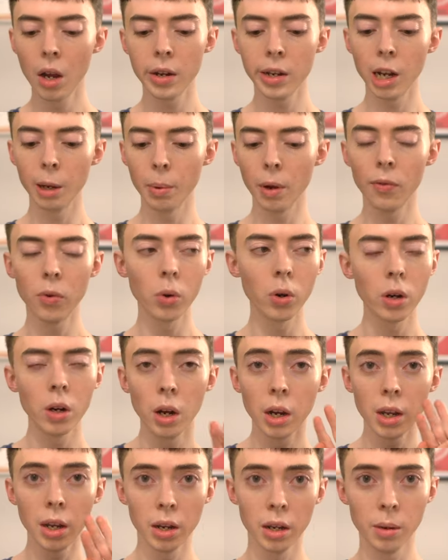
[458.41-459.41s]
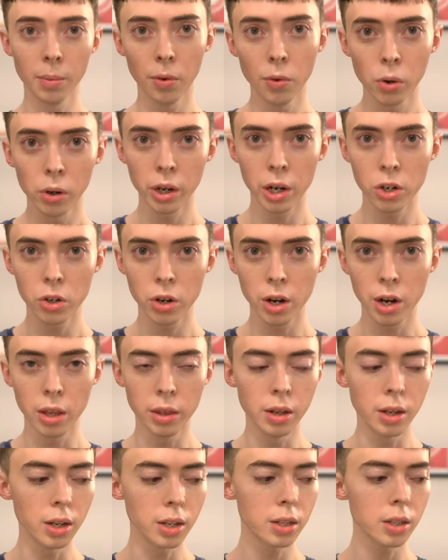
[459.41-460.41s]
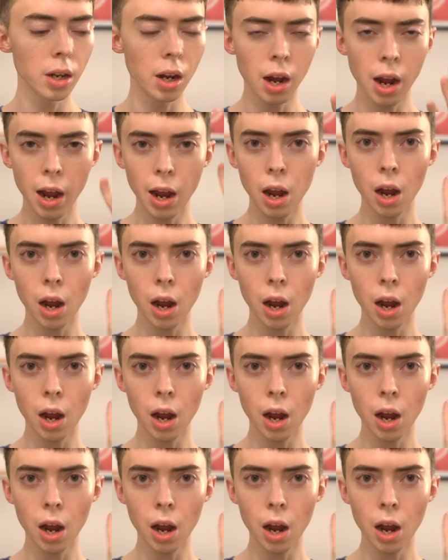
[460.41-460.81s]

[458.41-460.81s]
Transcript: Now before, again, before I try this,